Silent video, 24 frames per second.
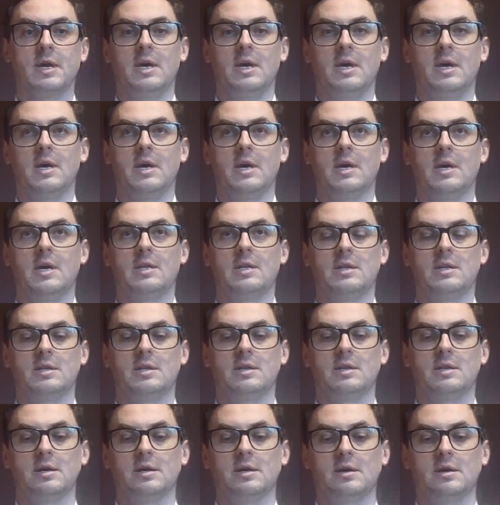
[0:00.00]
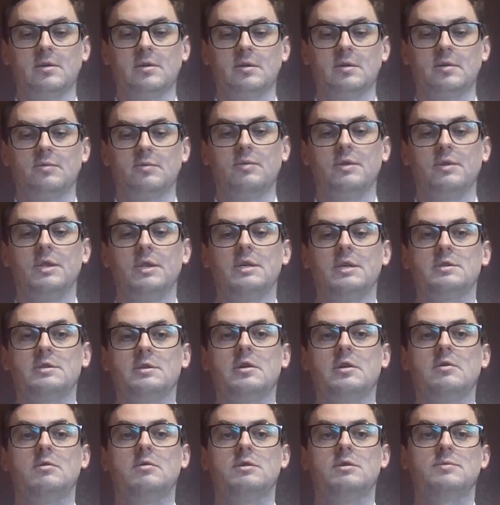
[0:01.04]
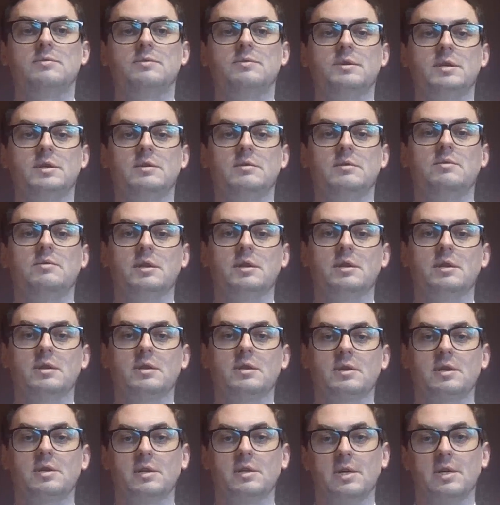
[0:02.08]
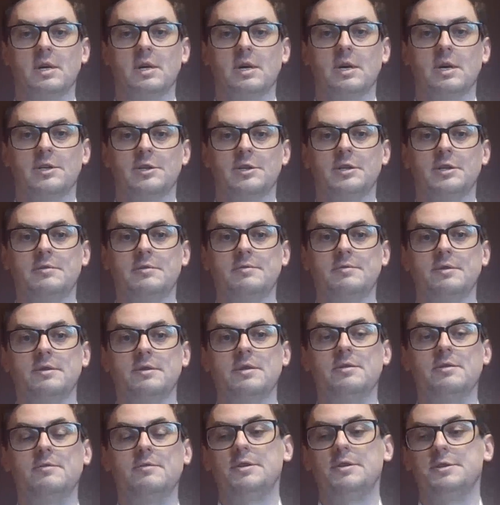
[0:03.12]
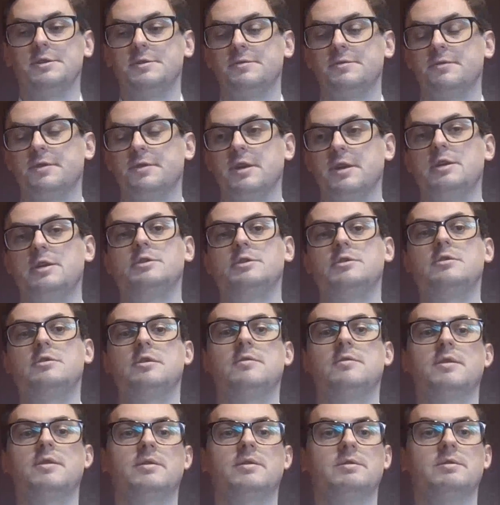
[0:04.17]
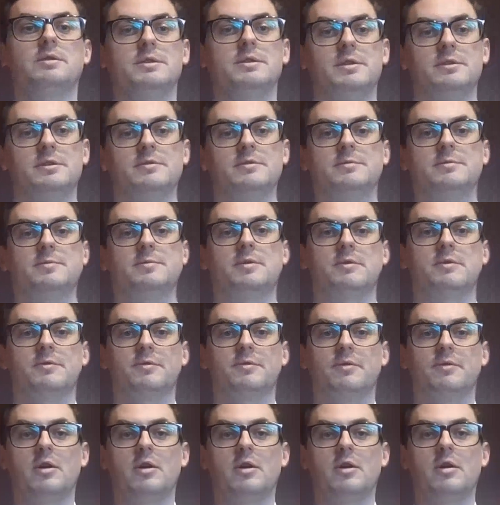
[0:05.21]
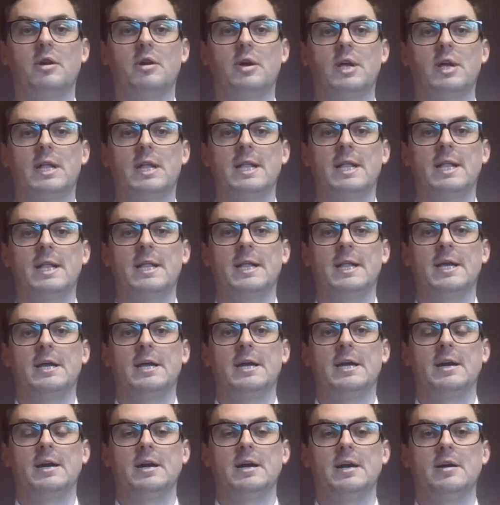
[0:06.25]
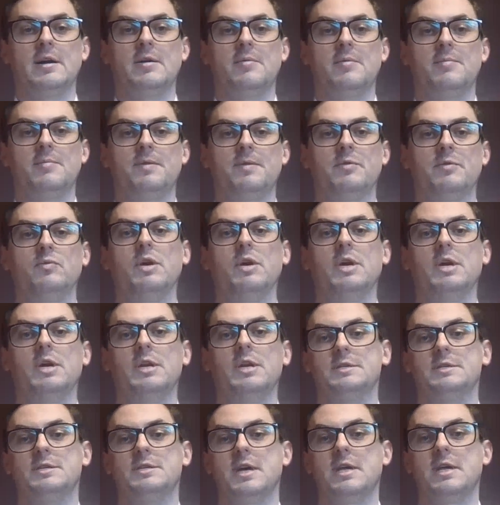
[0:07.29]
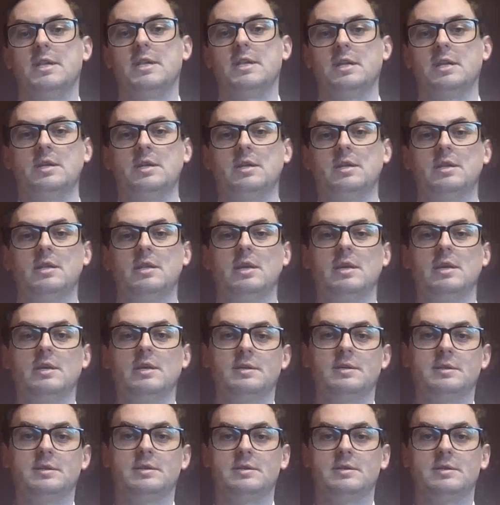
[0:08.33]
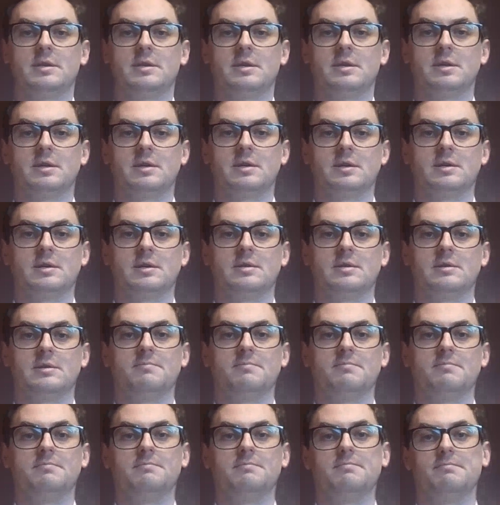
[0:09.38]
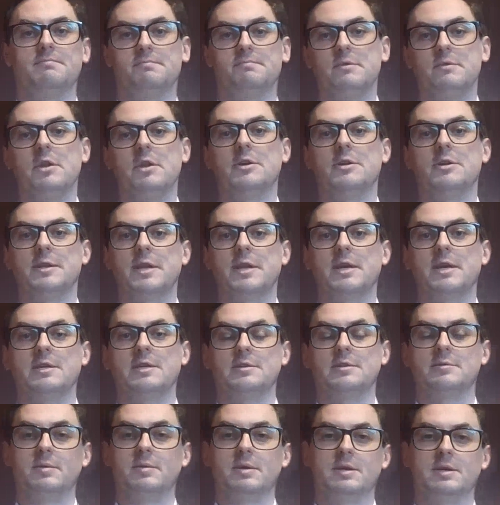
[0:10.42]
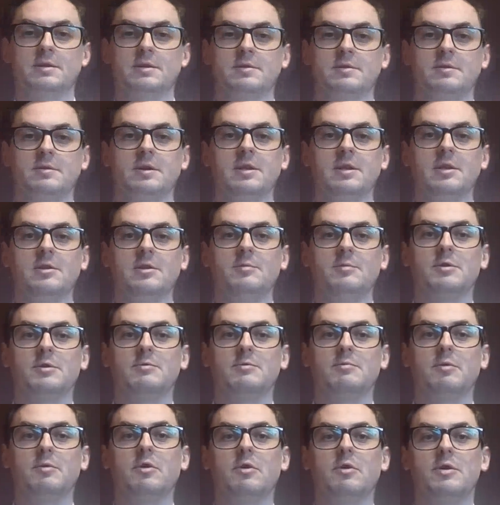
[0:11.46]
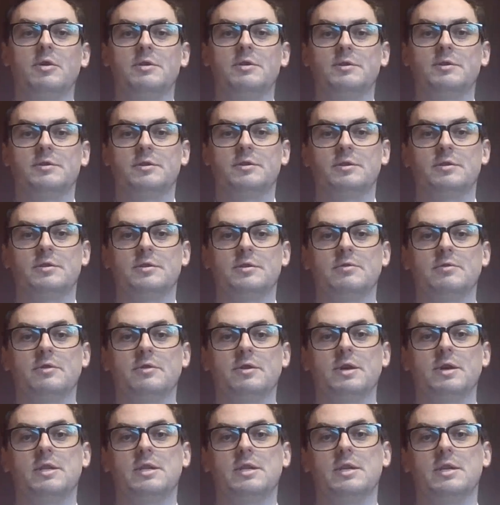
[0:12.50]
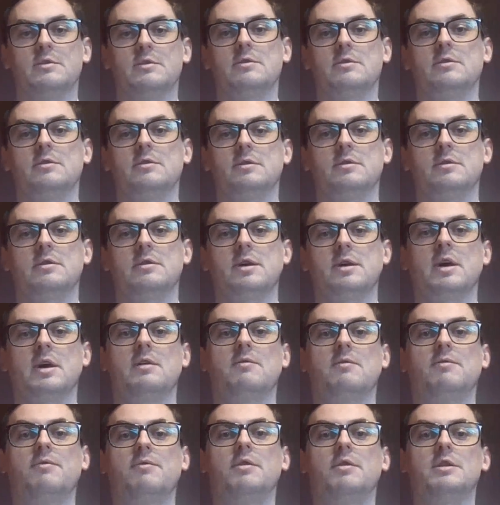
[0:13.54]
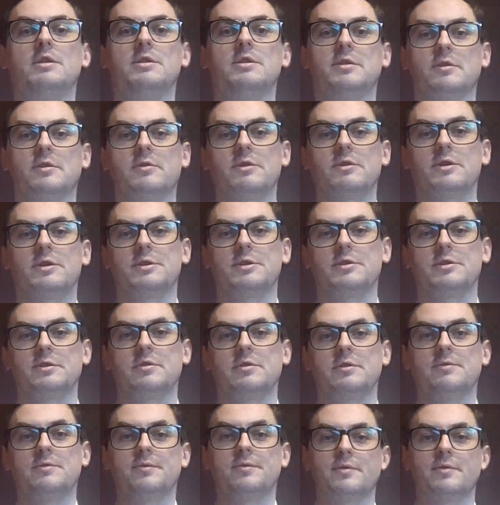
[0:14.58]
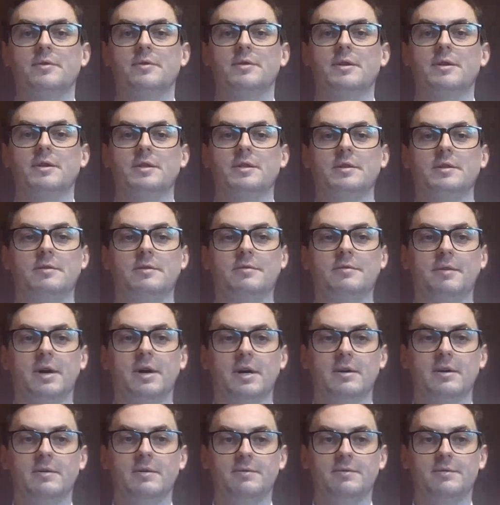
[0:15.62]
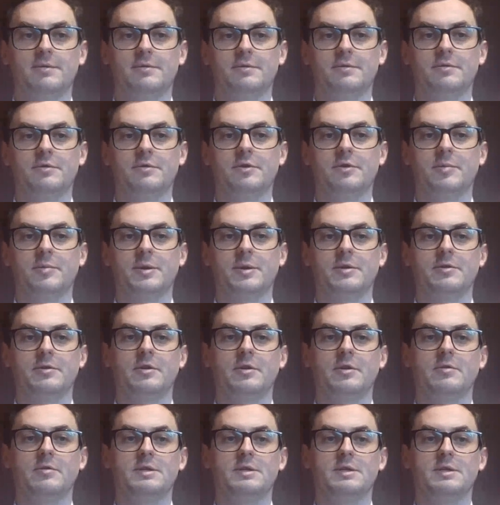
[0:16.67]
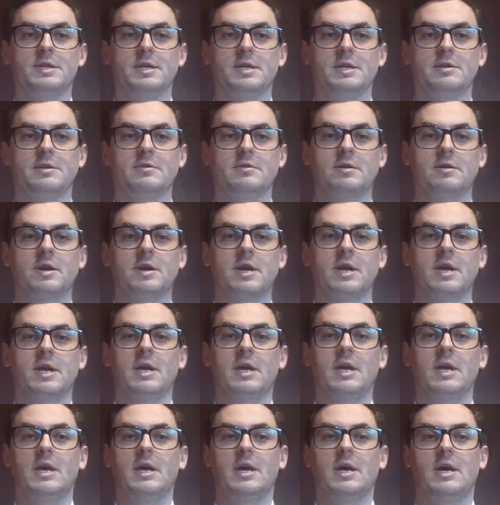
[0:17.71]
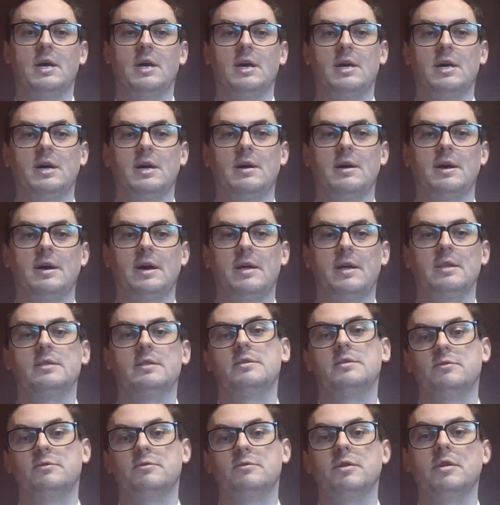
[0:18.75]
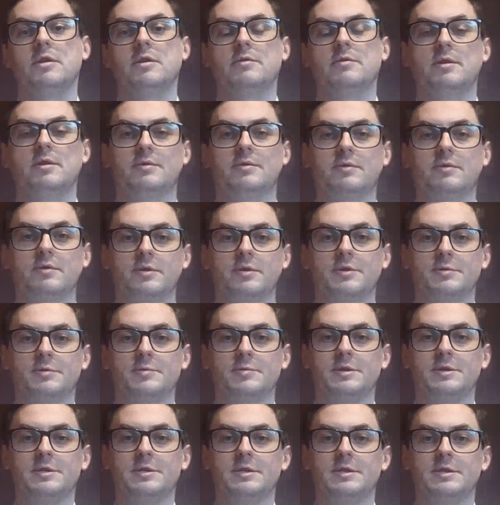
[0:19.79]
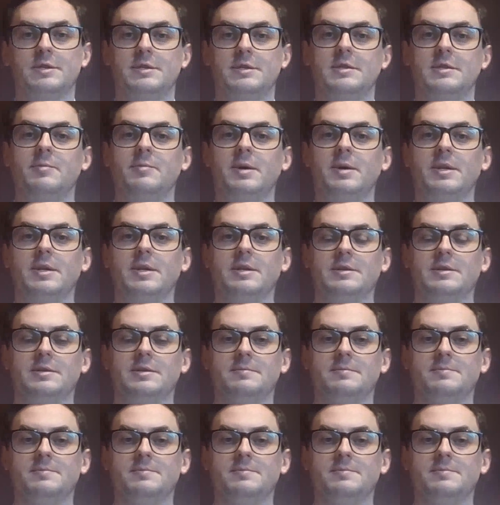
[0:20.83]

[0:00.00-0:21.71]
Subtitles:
And with these goals, we will achieve the diversification of our service portfolio. We understand that it takes not days, but a little bit more to create and to have full integration of 1435 to European railway sector, and railway, of course, business independence.